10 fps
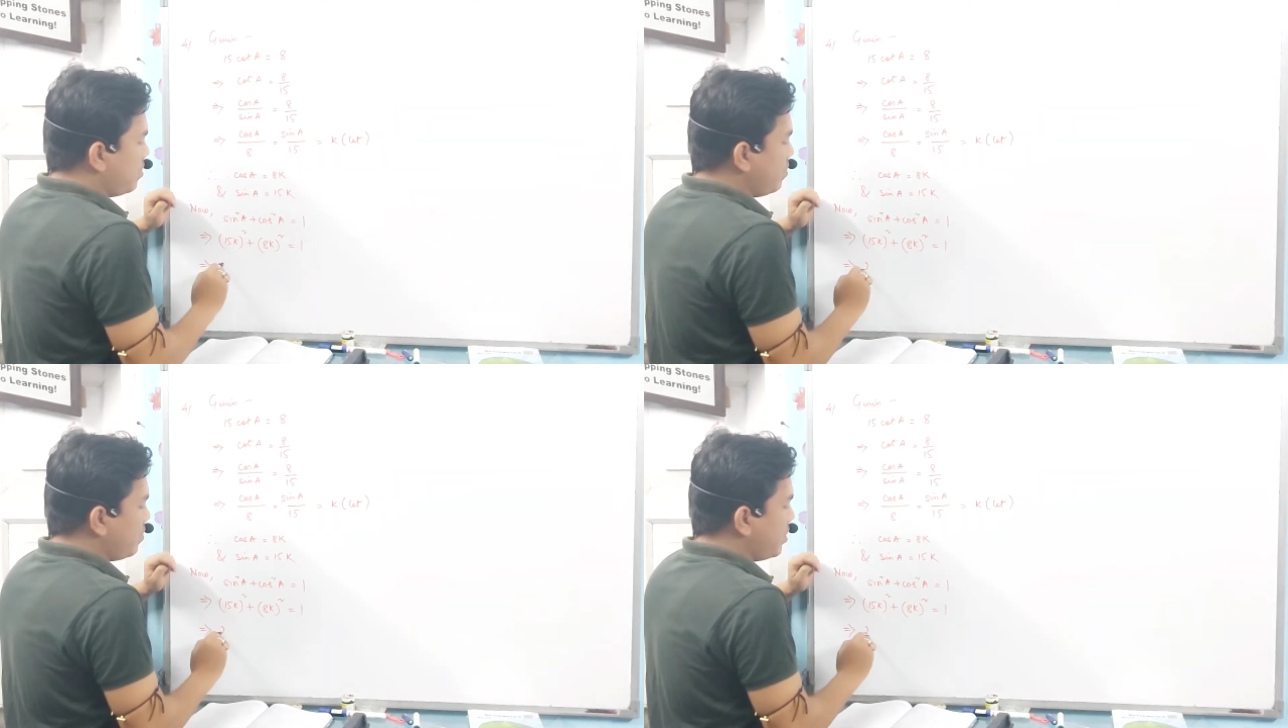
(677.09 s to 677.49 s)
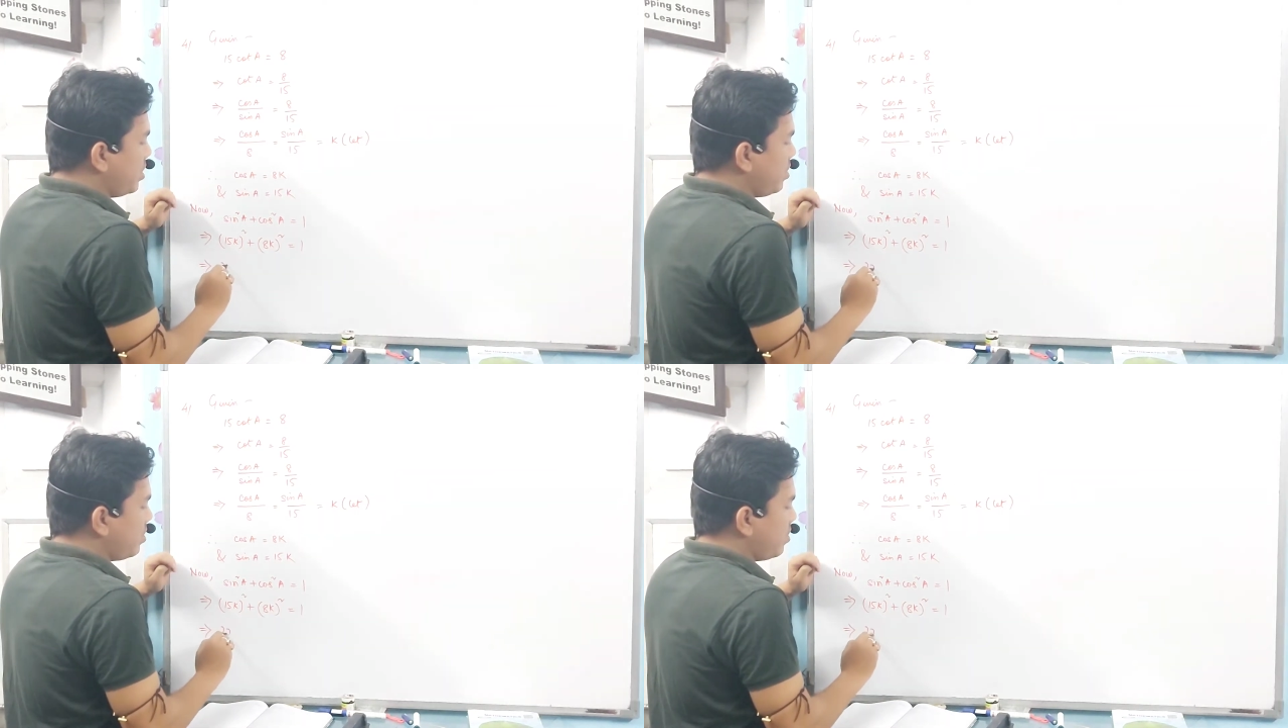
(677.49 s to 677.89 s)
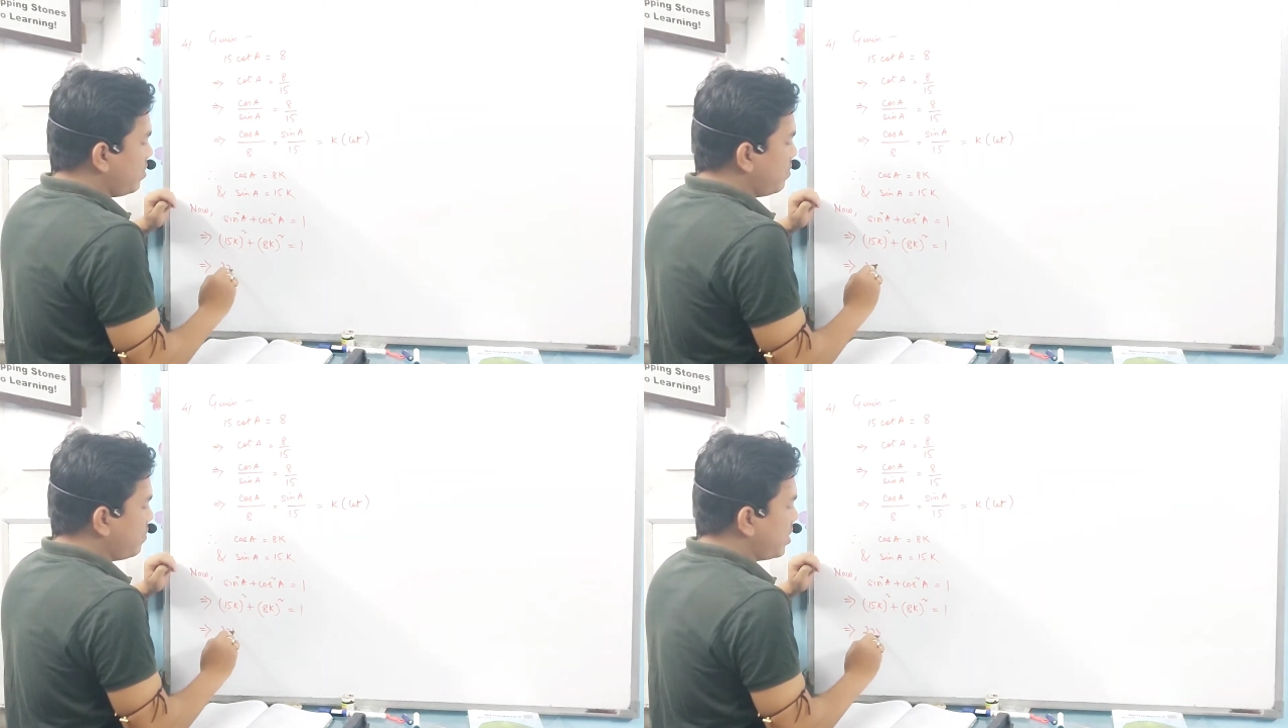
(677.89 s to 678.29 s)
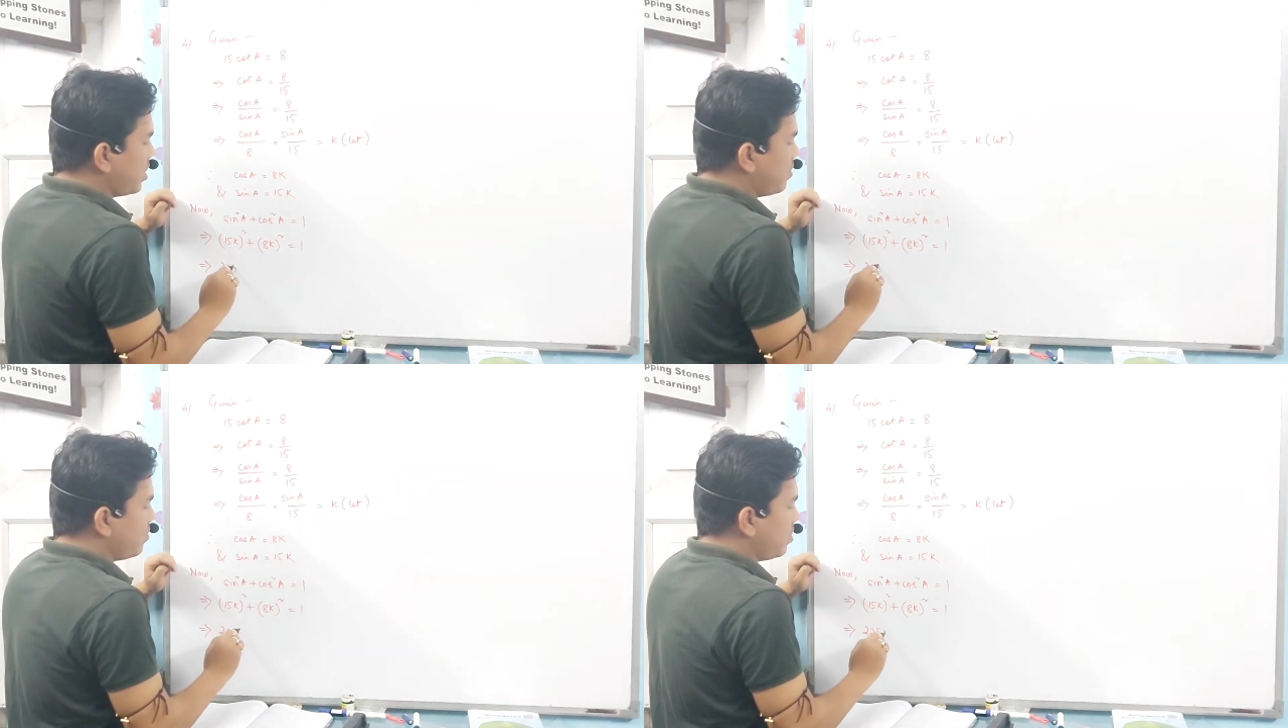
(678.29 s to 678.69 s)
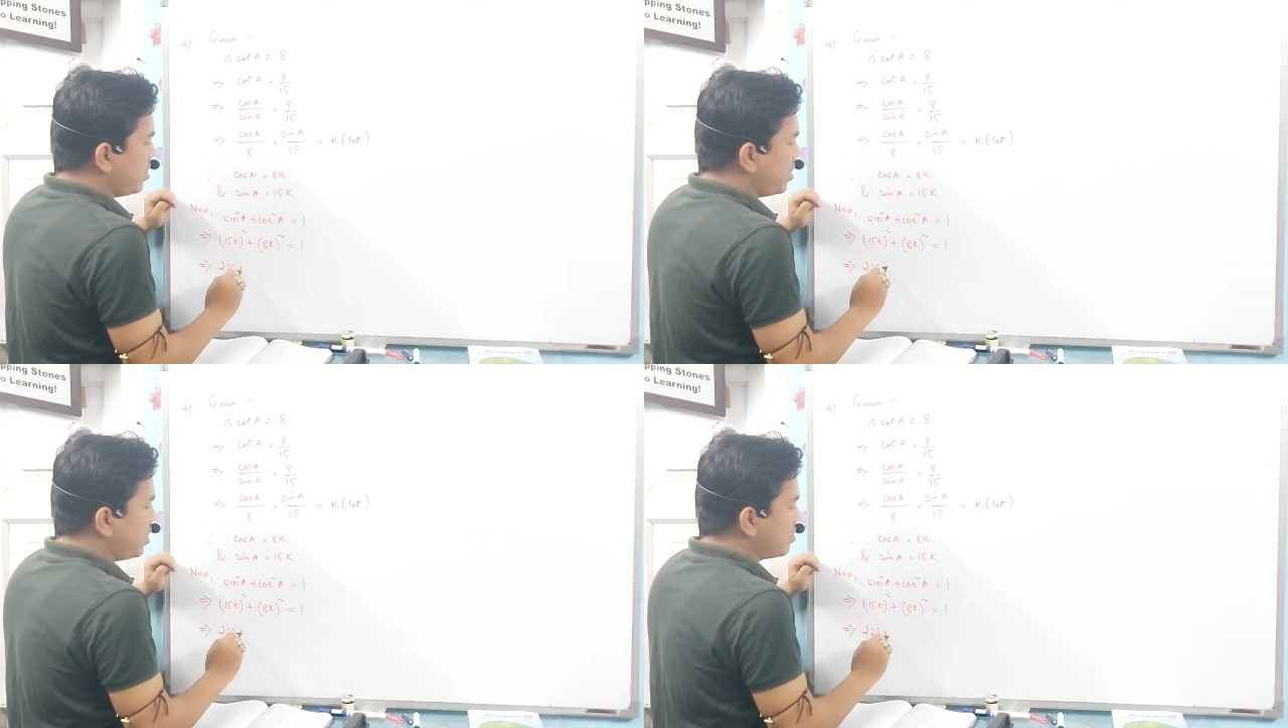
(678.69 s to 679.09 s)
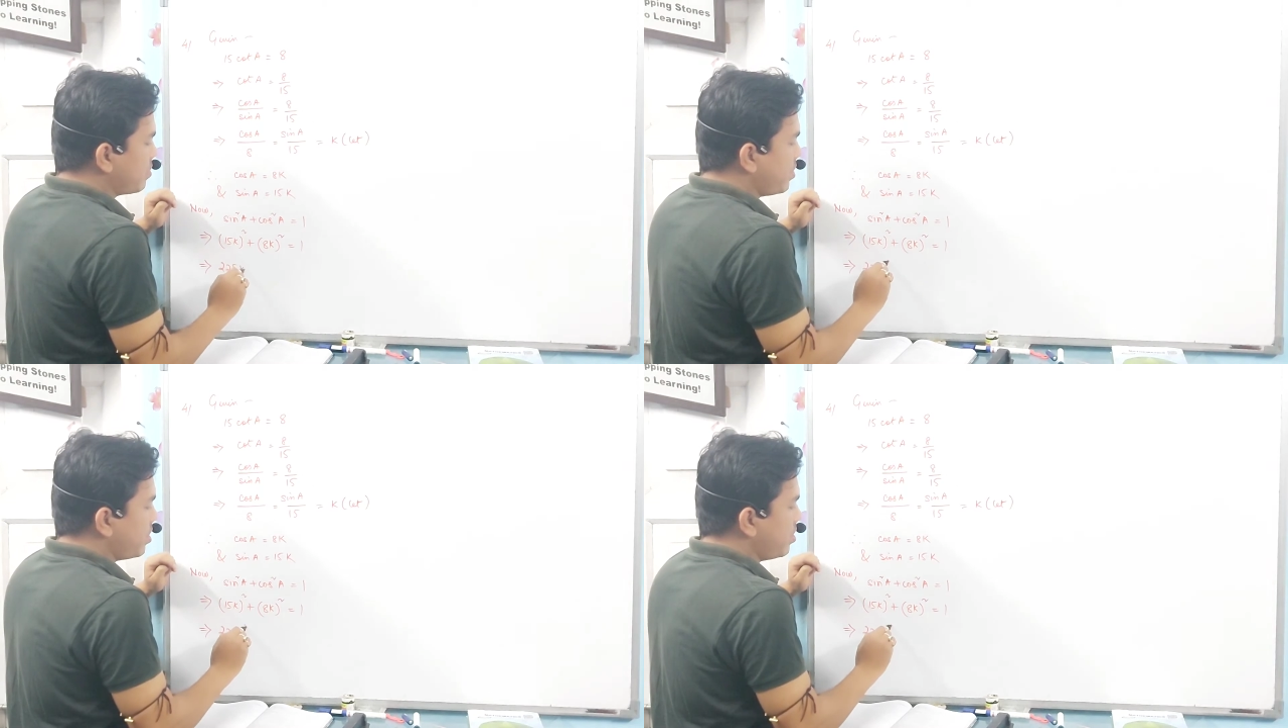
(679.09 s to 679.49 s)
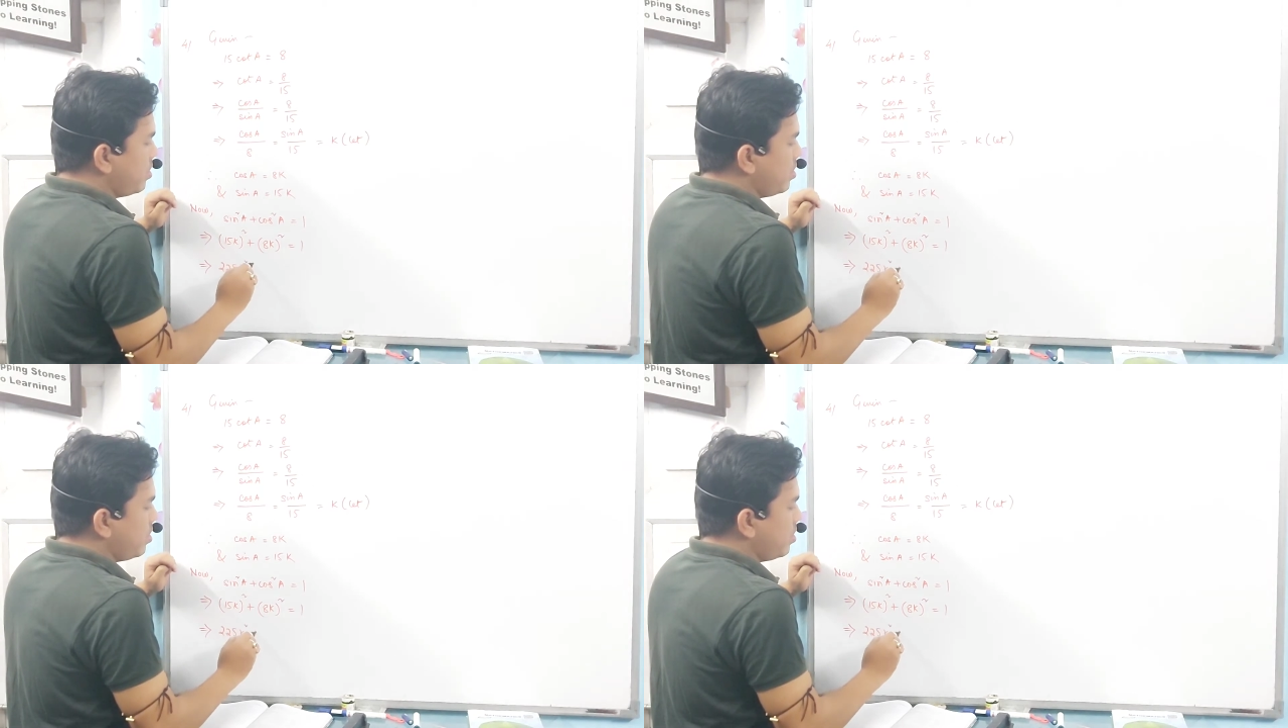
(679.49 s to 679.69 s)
225K square.